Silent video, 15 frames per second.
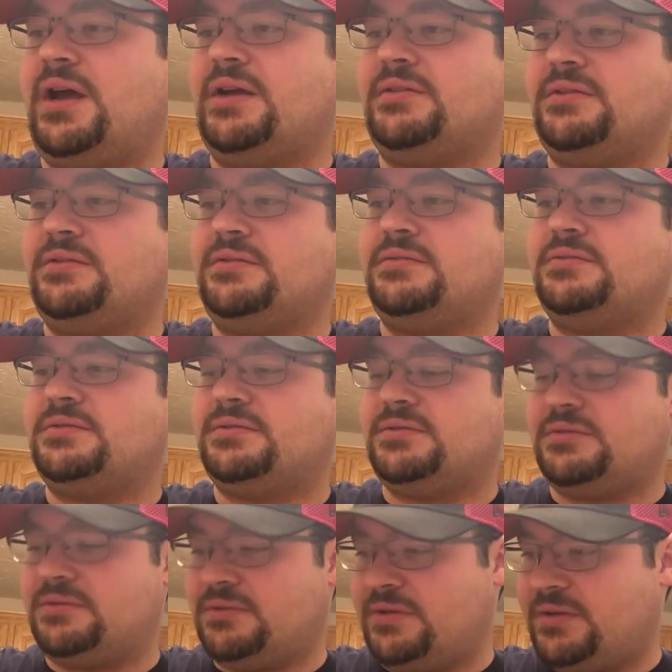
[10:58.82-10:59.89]
the
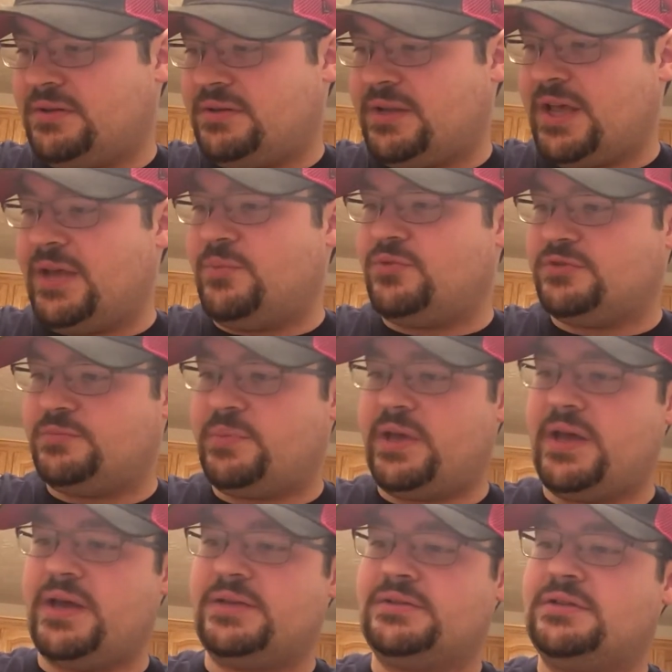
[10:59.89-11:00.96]
labels
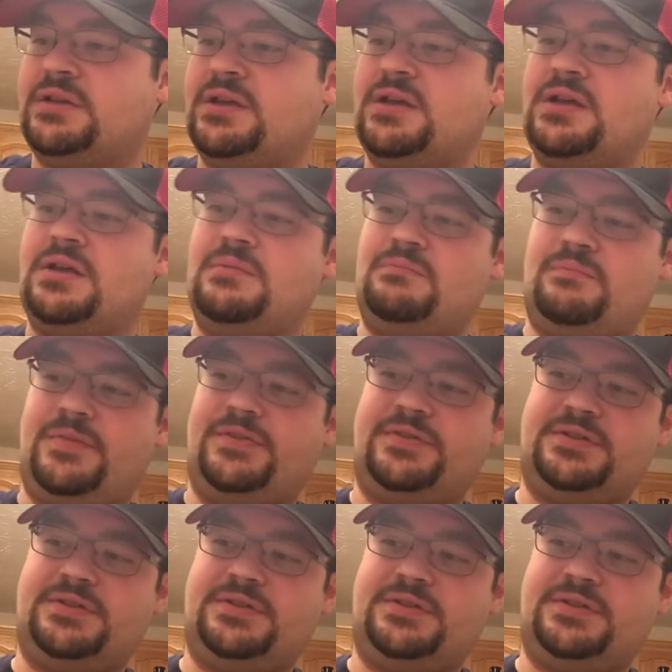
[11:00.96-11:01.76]
best. But the